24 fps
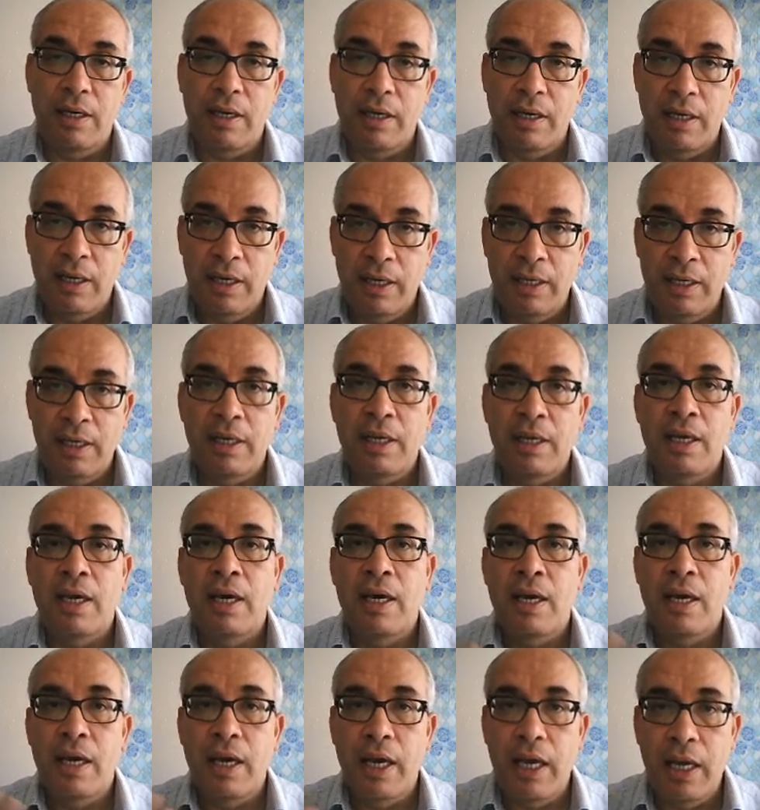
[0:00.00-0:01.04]
In
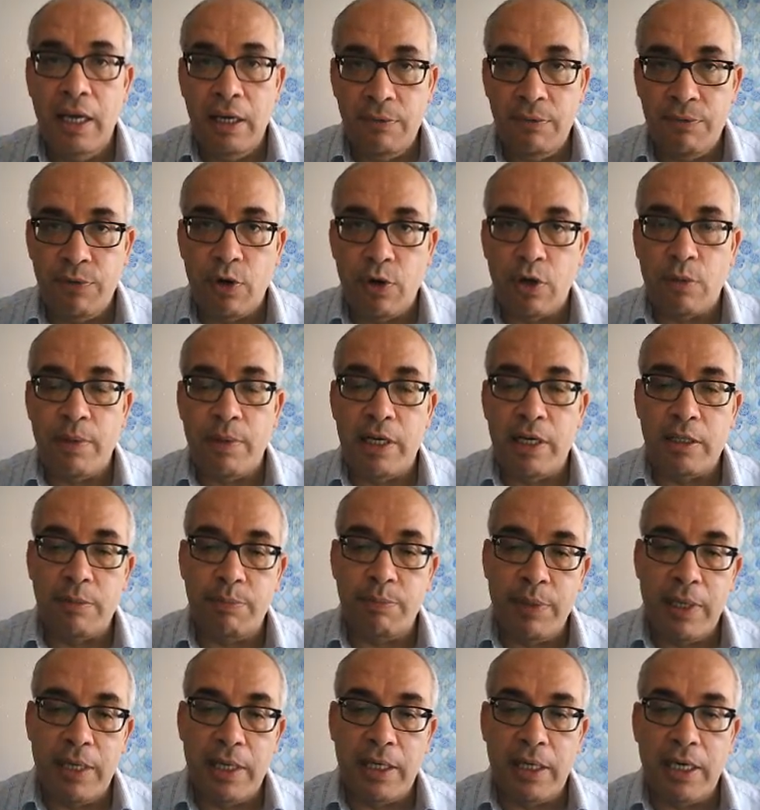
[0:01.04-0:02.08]
informal
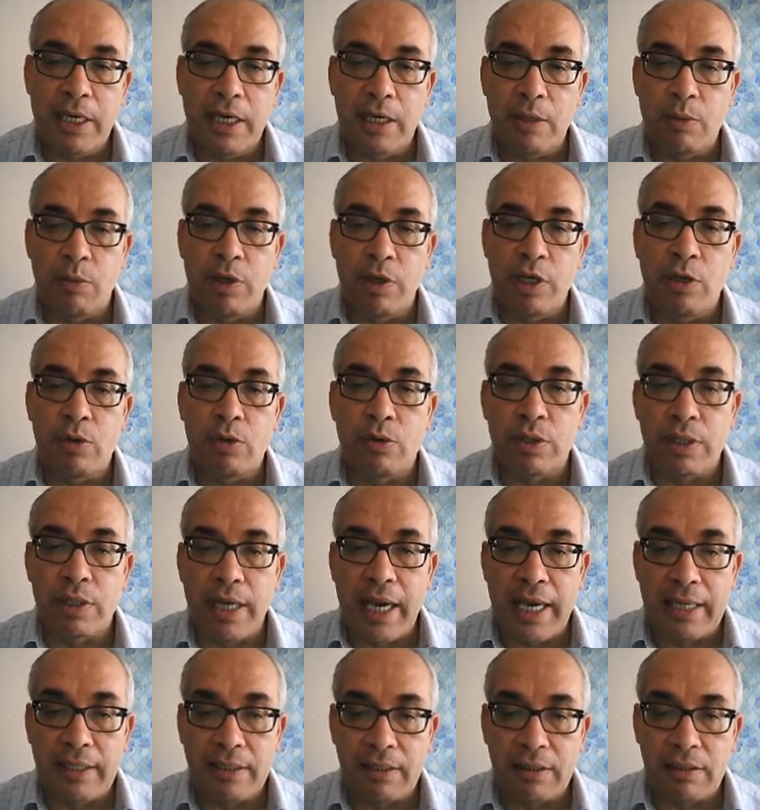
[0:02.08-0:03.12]
speaking, we use
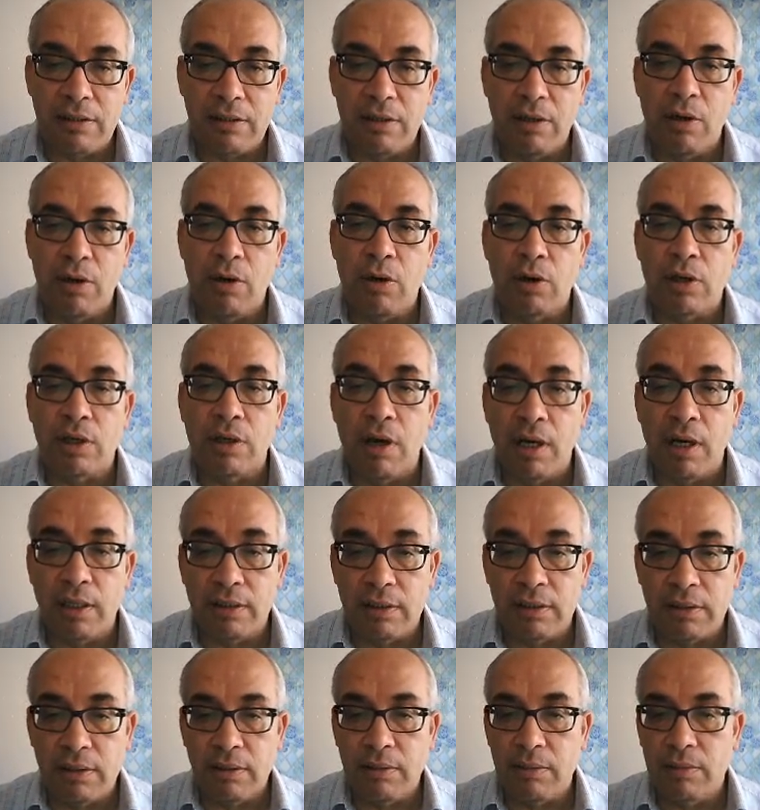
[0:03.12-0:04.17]
get or got.
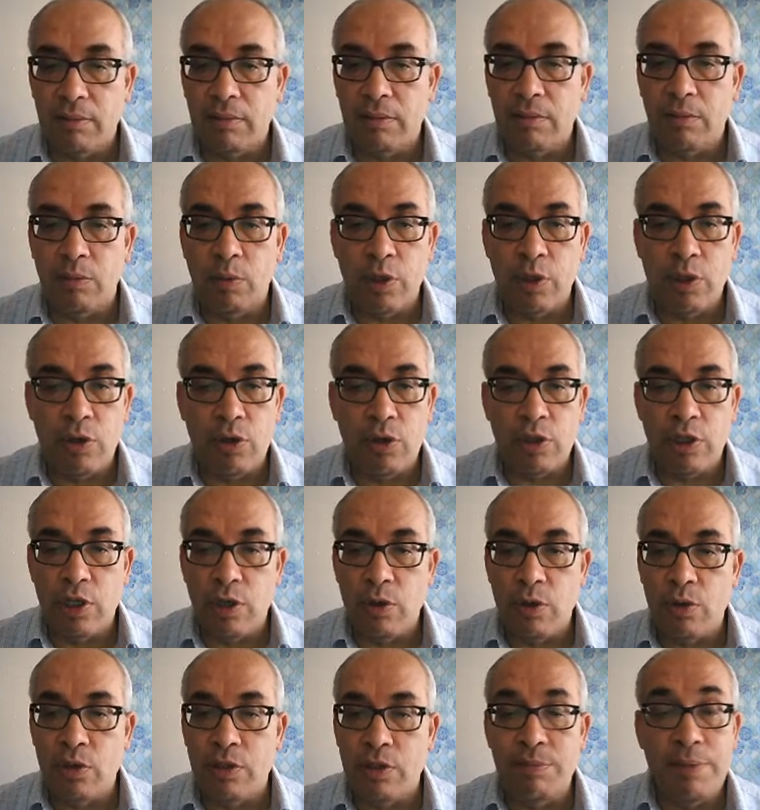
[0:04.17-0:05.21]
We don't
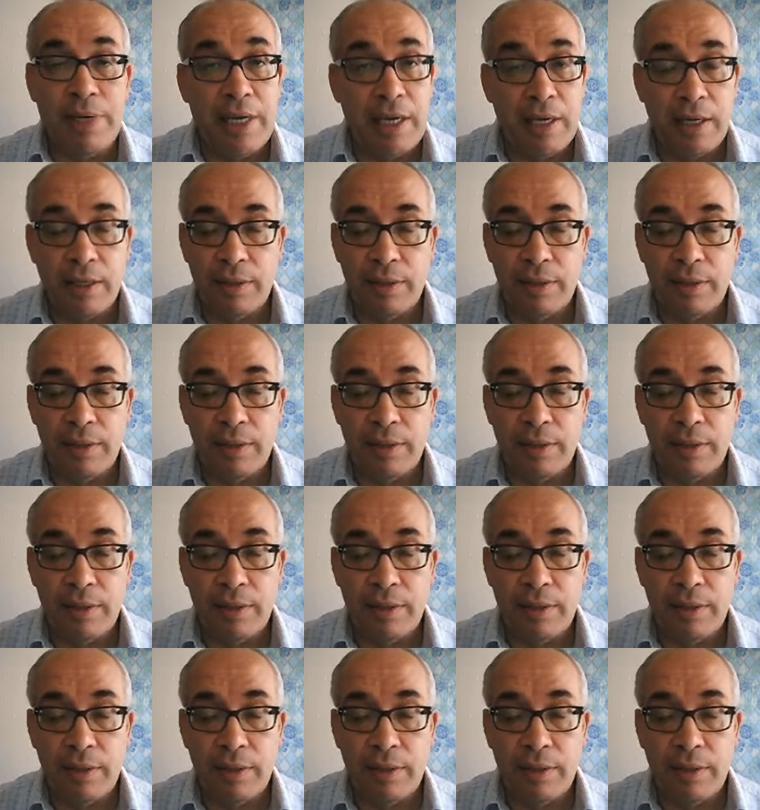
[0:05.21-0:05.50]
use be.